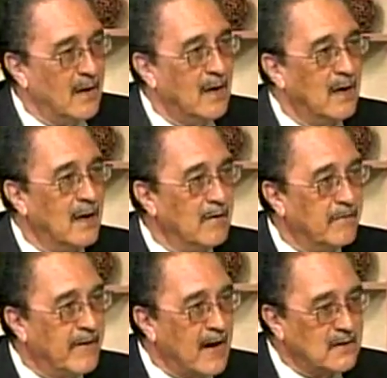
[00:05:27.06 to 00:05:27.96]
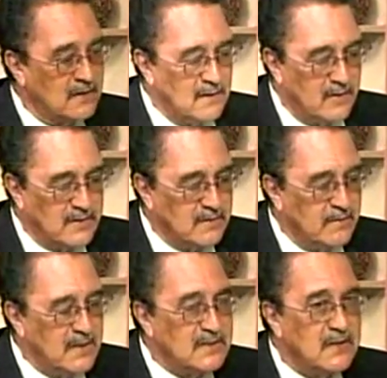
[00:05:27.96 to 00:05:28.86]
In fact, there was a
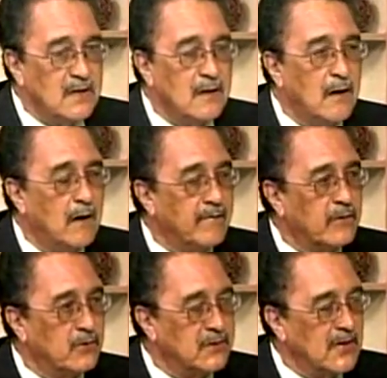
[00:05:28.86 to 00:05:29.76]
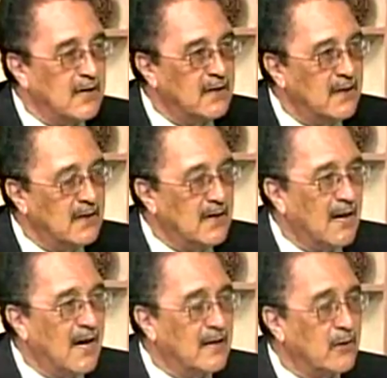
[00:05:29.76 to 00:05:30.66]
meeting of COTED in
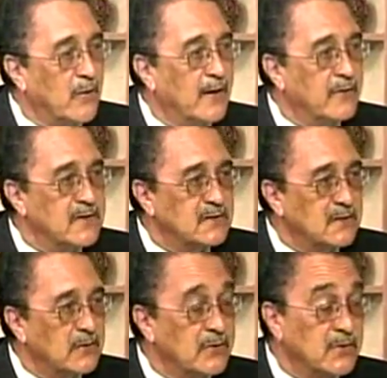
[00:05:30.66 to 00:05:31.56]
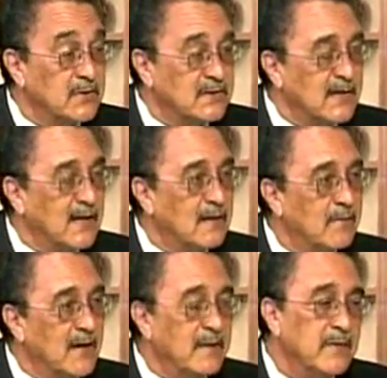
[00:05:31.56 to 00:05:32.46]
Guyana quite recently, which was attended
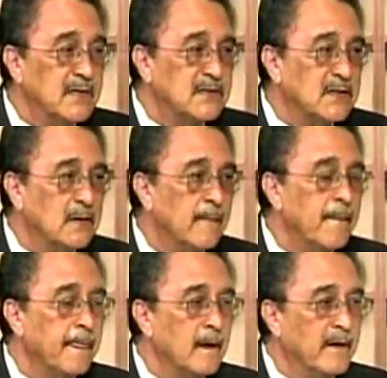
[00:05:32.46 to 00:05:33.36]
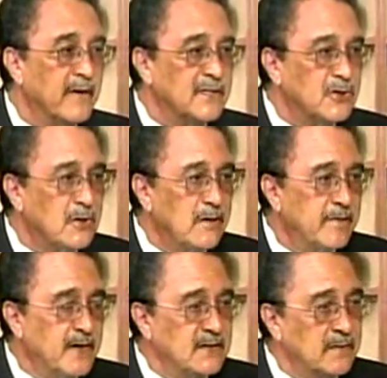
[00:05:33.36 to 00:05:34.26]
by the Minister of External
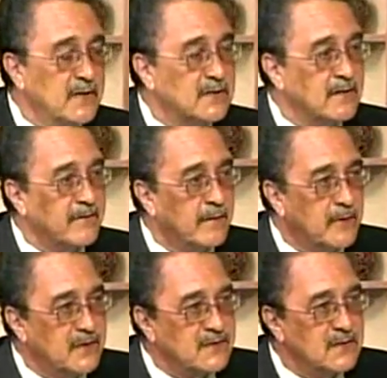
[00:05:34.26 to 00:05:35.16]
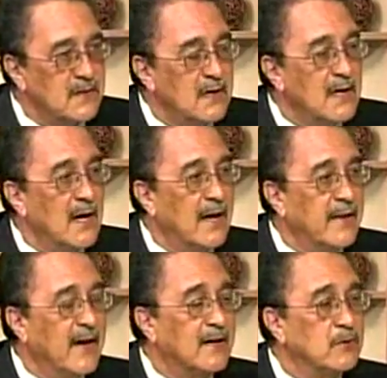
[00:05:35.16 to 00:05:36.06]
Affairs and the Minister of Commerce, and they
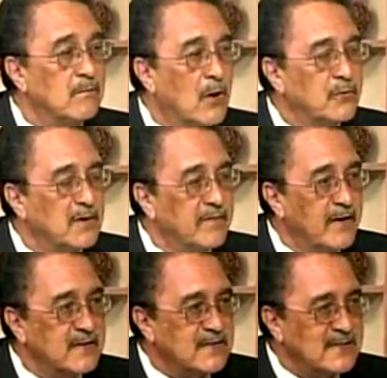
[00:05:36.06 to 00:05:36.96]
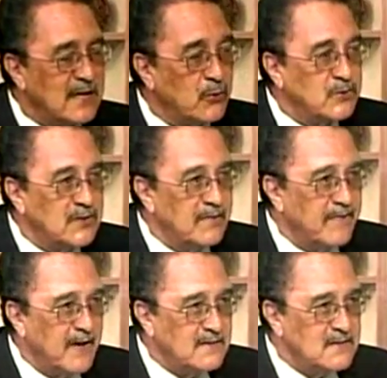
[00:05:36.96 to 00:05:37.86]
had to mount a very stout
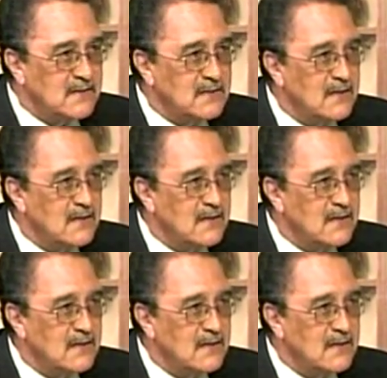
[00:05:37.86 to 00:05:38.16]
defense,